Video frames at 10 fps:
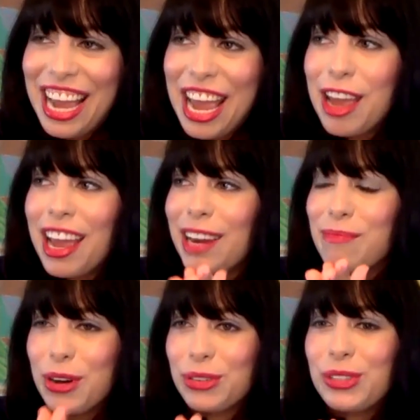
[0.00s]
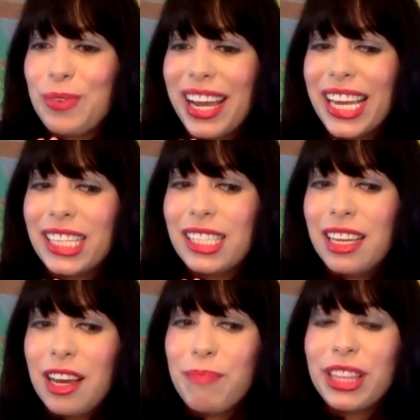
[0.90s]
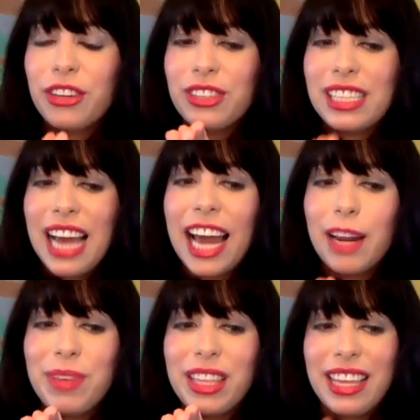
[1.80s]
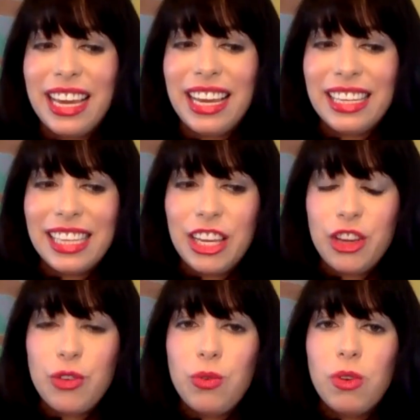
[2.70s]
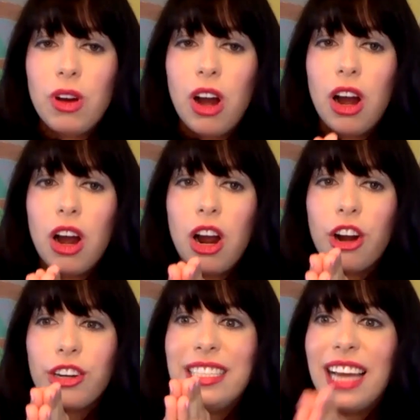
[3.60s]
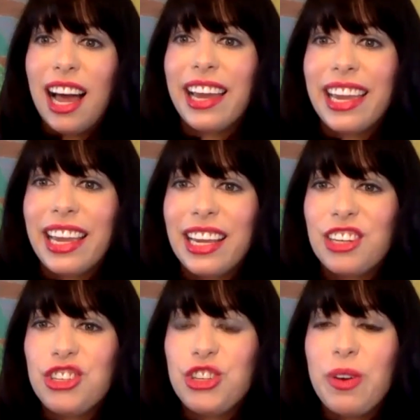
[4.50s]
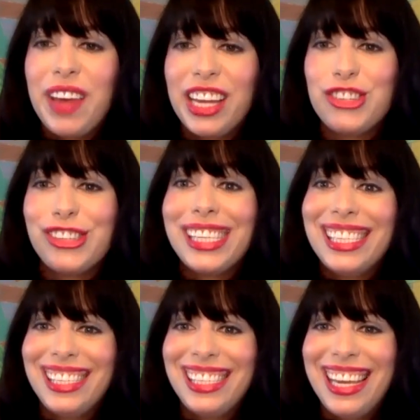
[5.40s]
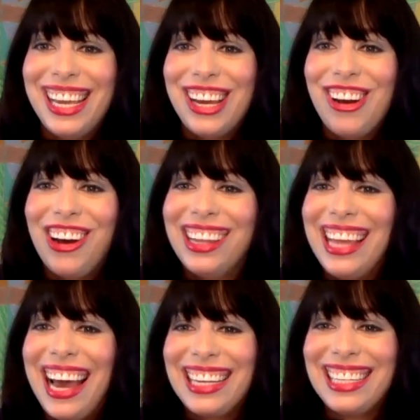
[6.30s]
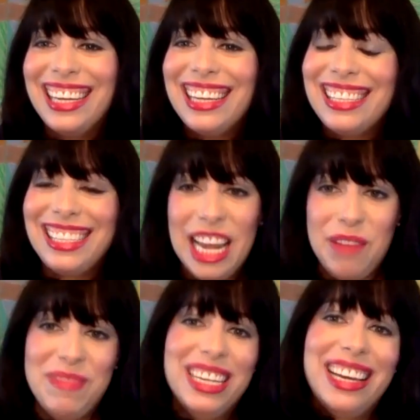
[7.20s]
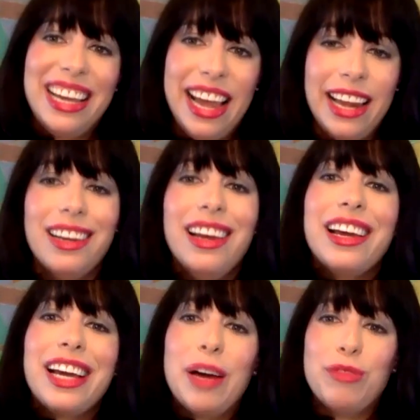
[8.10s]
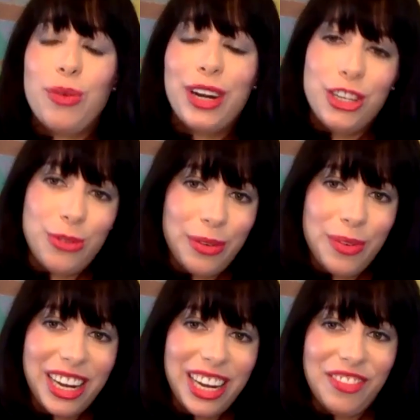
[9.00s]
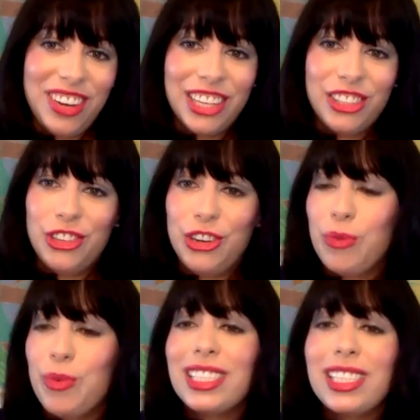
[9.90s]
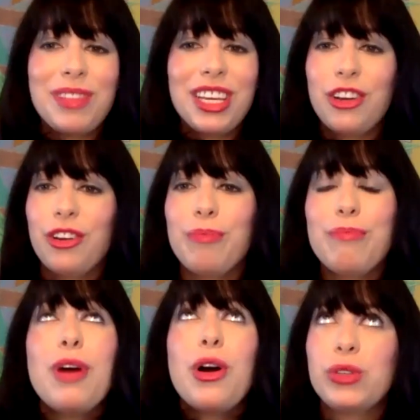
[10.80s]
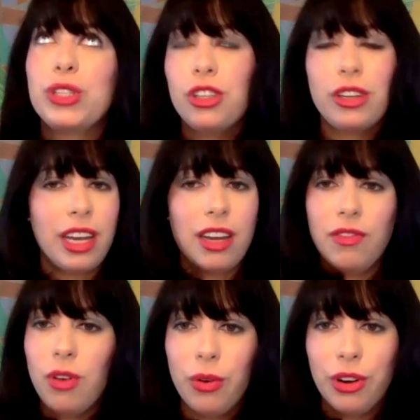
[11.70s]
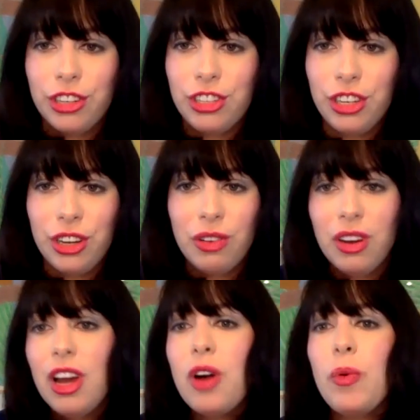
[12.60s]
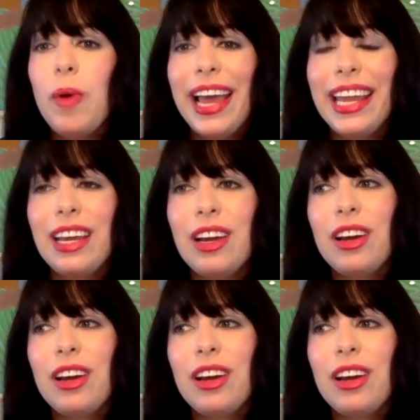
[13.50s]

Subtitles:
in most ways. But there's got to be things that you are dying to eventually see on that statement again come 2021, if not sooner. What's something you're most looking forward to when